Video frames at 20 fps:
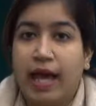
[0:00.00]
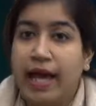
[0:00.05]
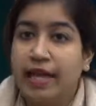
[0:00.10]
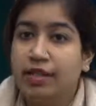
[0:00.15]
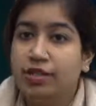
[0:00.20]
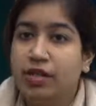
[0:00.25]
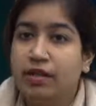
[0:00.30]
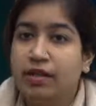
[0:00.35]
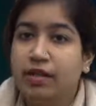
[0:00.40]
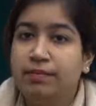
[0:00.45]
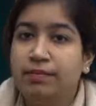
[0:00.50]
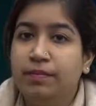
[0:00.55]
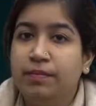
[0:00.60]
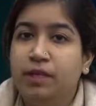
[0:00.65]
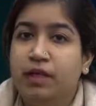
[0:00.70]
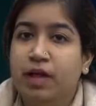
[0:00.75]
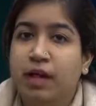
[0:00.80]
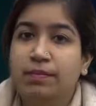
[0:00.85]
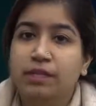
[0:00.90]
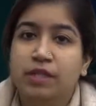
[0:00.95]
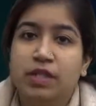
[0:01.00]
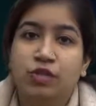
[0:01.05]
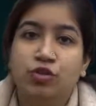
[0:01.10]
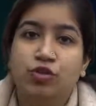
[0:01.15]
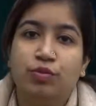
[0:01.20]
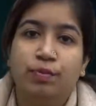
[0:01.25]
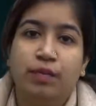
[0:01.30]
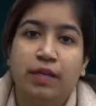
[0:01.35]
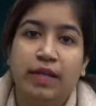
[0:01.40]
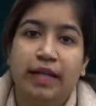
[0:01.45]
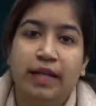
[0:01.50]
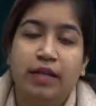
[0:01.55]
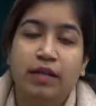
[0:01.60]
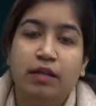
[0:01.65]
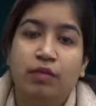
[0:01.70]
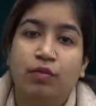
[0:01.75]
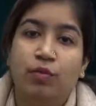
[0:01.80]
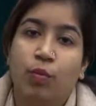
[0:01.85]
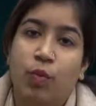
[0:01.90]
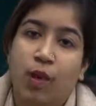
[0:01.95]
HRM comes into play,
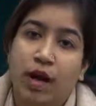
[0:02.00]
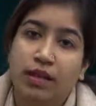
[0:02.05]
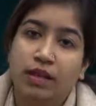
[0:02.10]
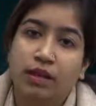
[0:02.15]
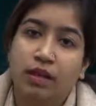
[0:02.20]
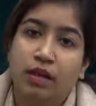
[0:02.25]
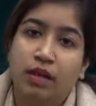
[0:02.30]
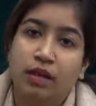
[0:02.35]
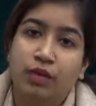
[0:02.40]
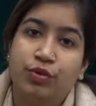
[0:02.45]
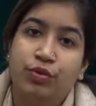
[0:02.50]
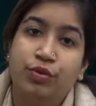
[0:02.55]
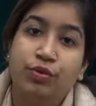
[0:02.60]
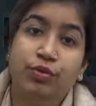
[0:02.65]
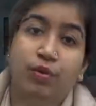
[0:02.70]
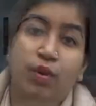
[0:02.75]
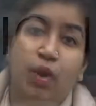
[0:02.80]
1, through